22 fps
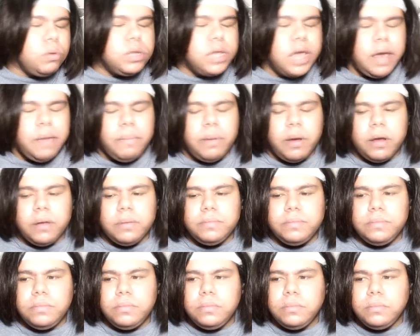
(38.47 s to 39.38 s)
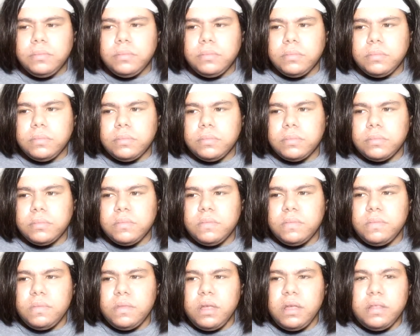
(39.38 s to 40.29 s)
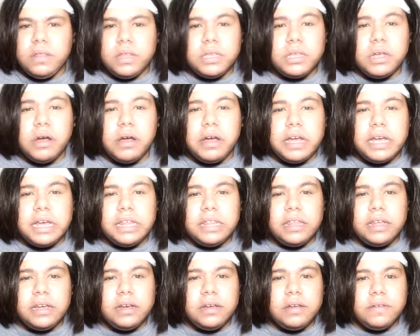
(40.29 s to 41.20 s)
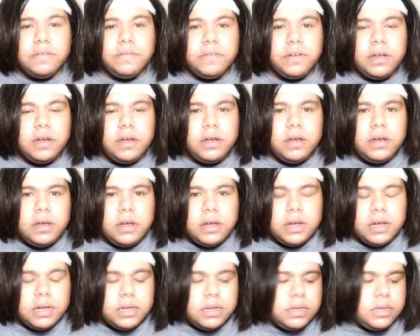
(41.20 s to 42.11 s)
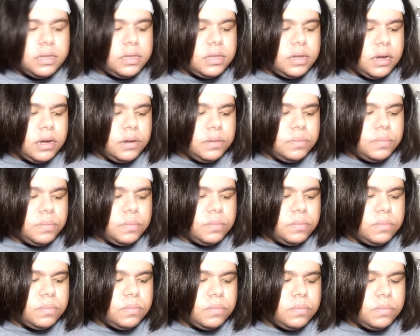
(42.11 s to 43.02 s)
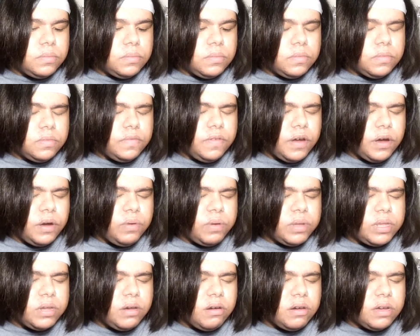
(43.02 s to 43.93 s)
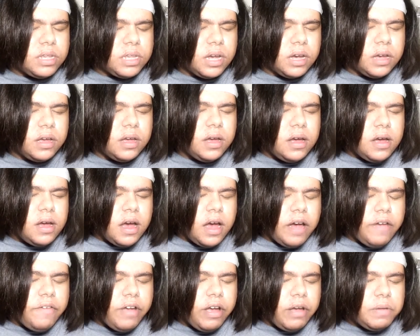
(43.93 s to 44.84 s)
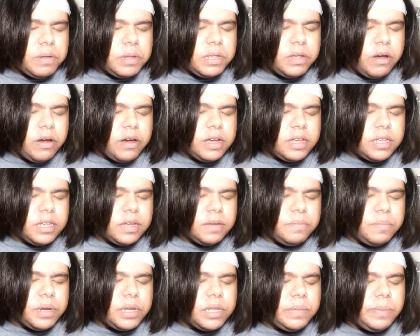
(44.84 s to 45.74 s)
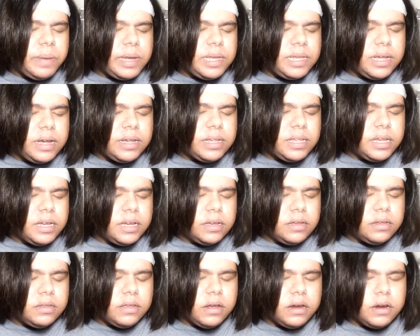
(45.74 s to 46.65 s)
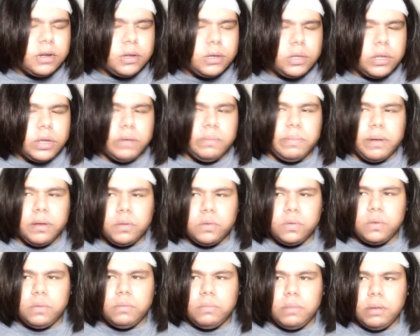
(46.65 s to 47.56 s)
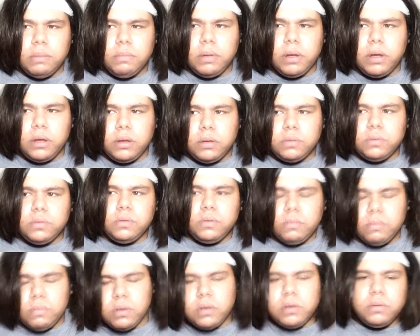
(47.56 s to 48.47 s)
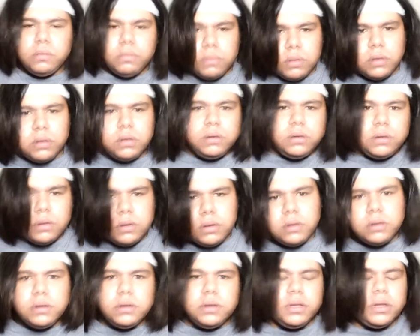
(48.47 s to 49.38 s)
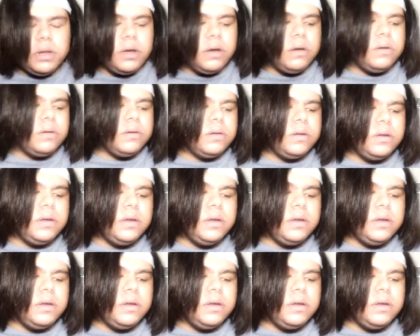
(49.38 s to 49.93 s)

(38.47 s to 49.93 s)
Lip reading: K-pop. The song I can think of is, what song is it? I forgot what song is it, but it's by Sex Keys, and it's just like, bounce with me, bounce with me, dun, dun, dun, you know.